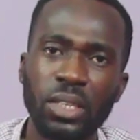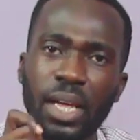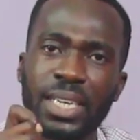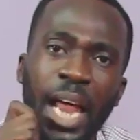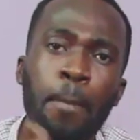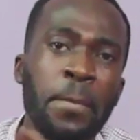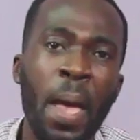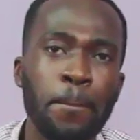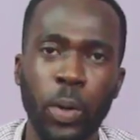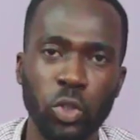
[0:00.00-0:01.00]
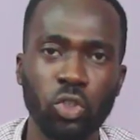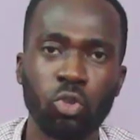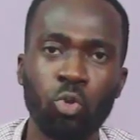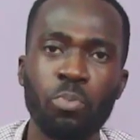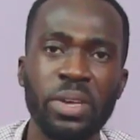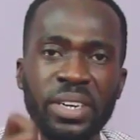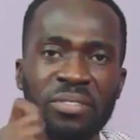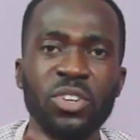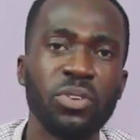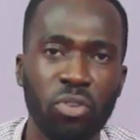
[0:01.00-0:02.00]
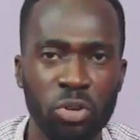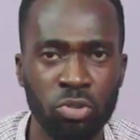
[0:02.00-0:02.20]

that that purpose will be revealed for